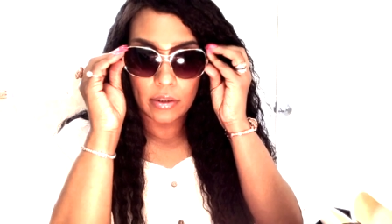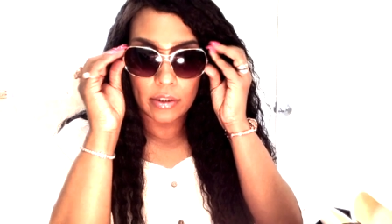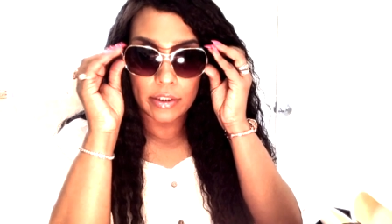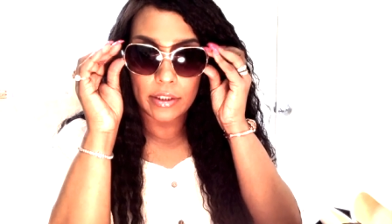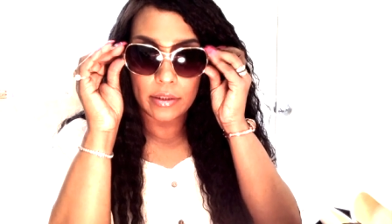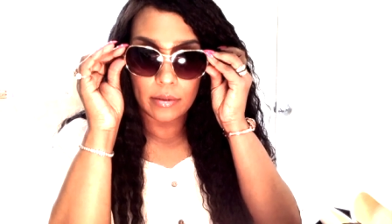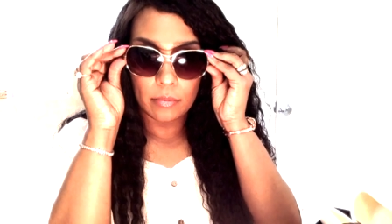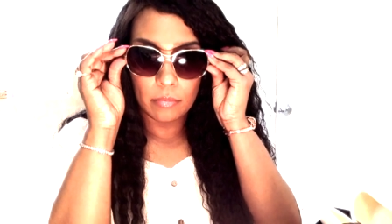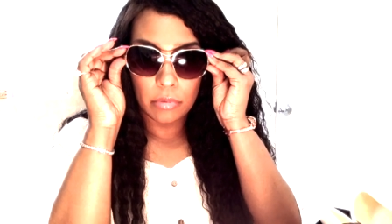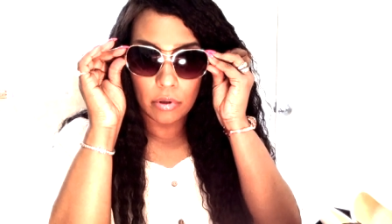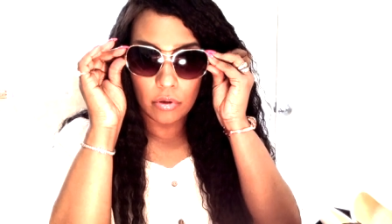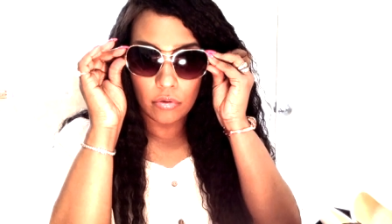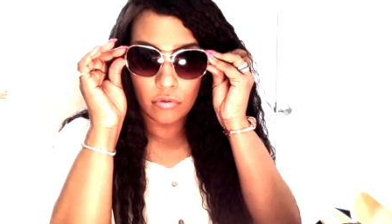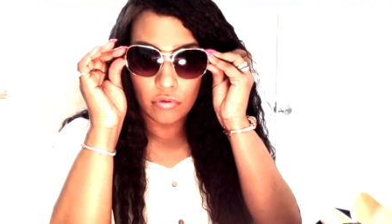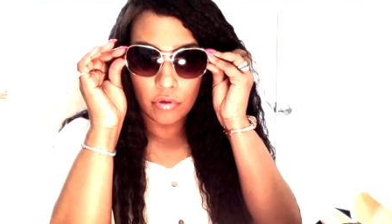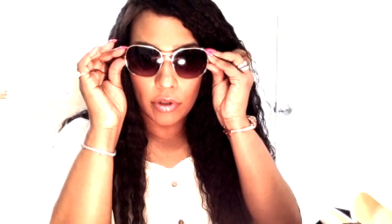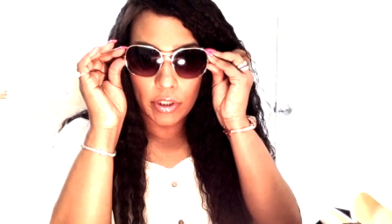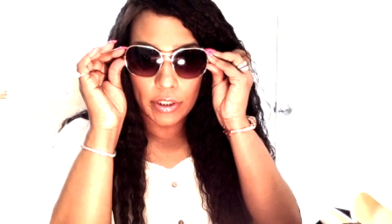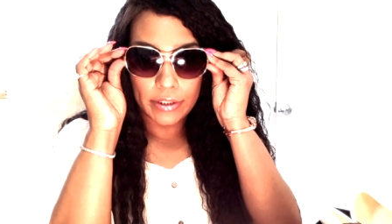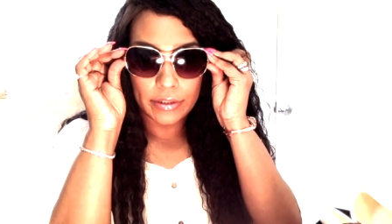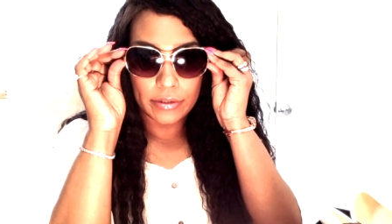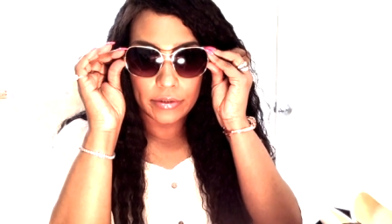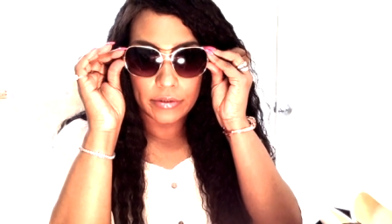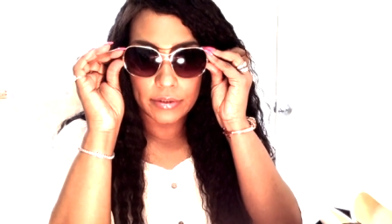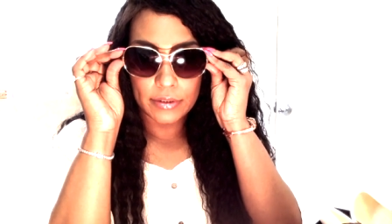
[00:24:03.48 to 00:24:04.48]
or get a blow
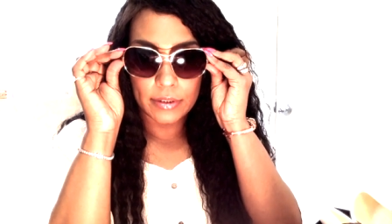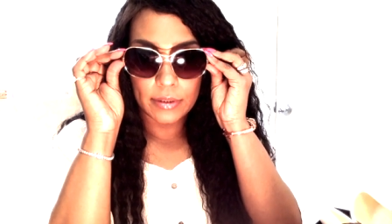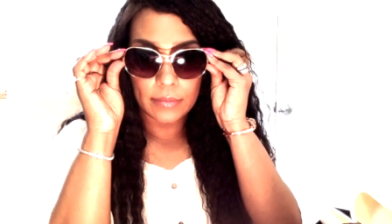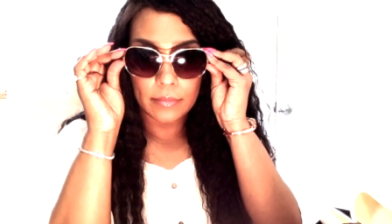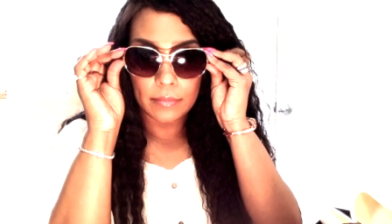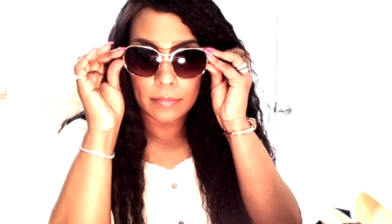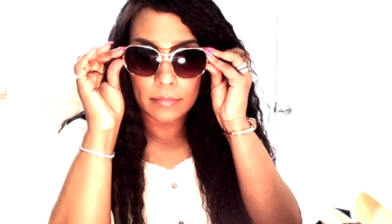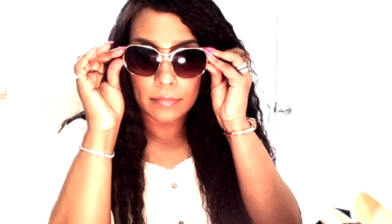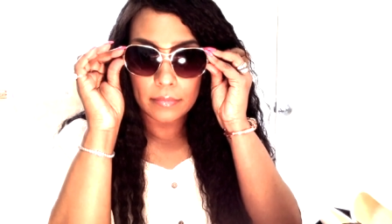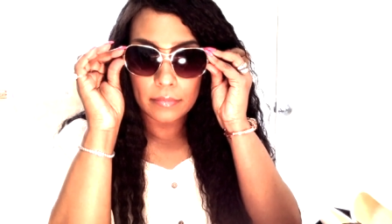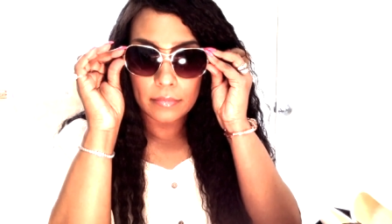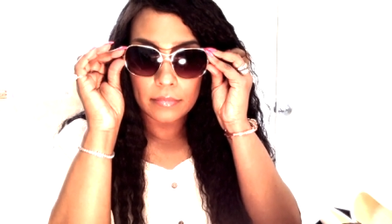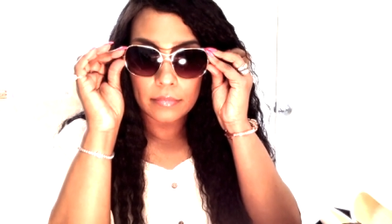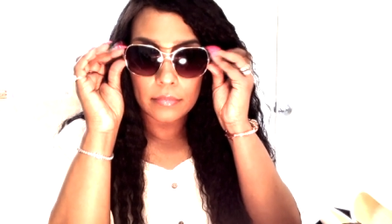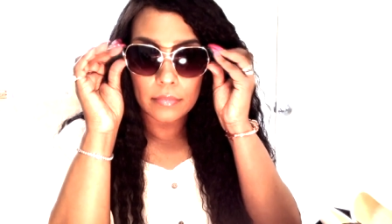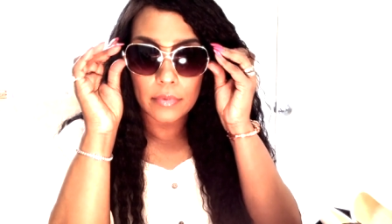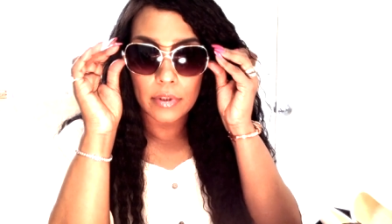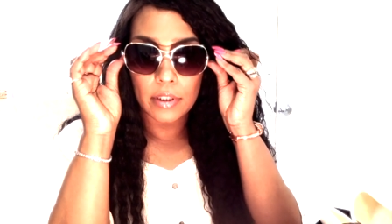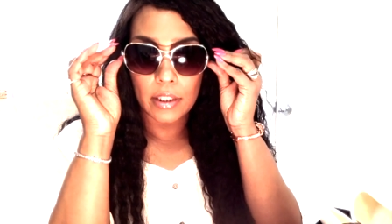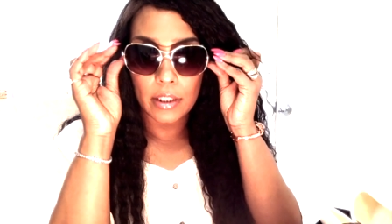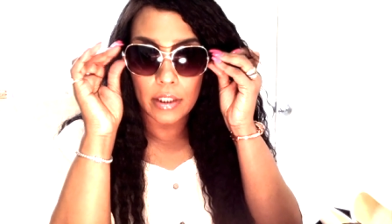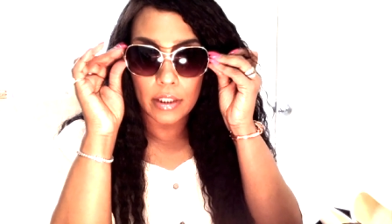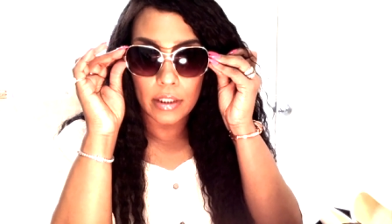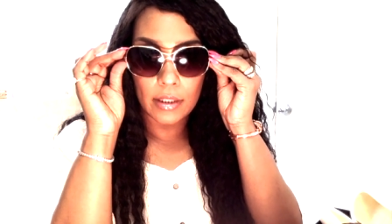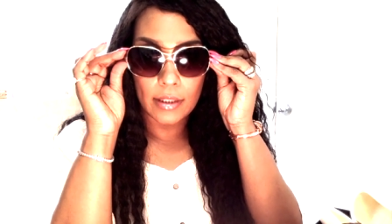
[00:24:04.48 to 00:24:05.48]
dryer or something,
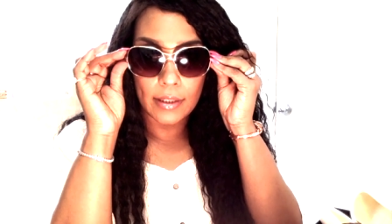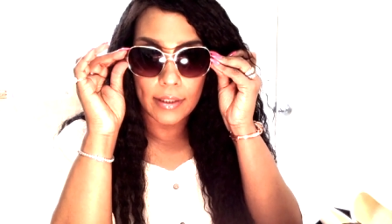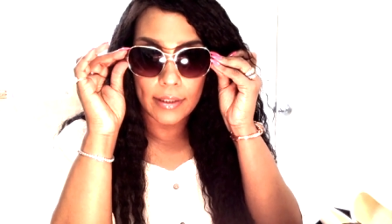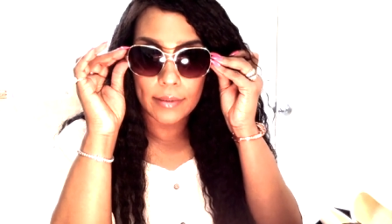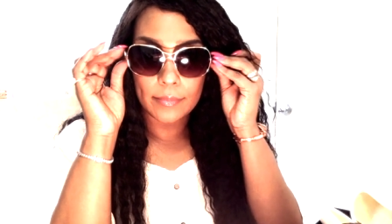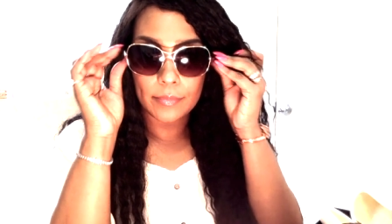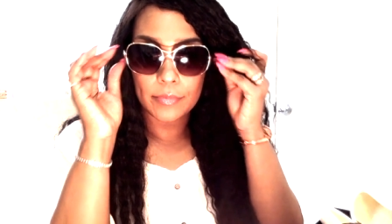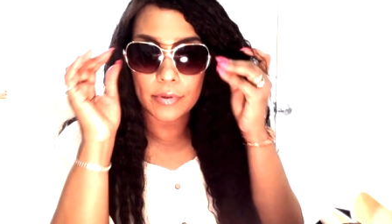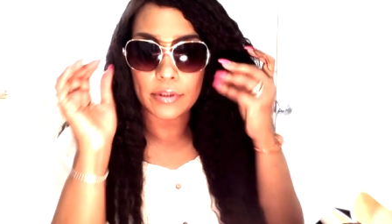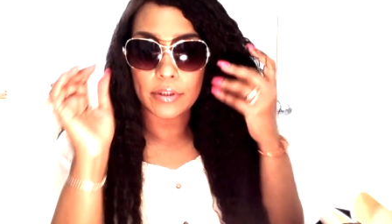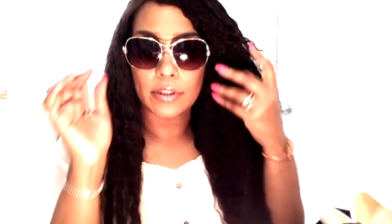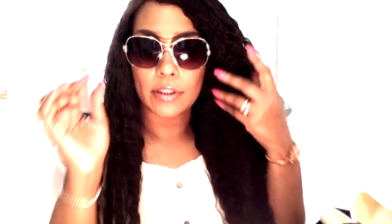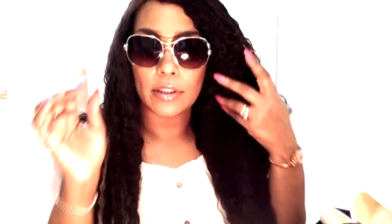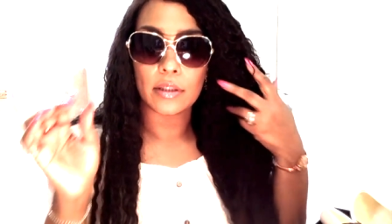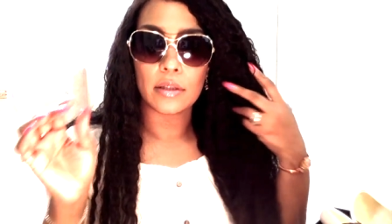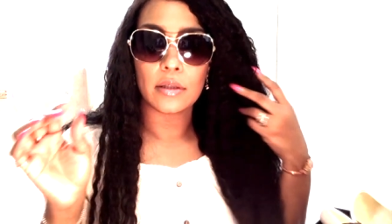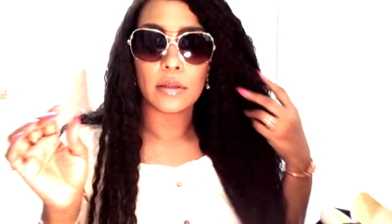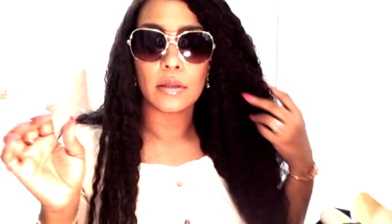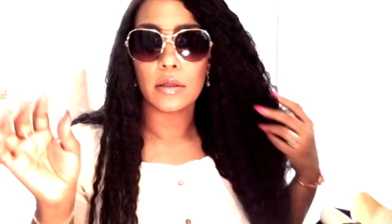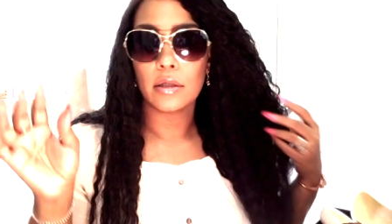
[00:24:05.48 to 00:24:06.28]
and like put the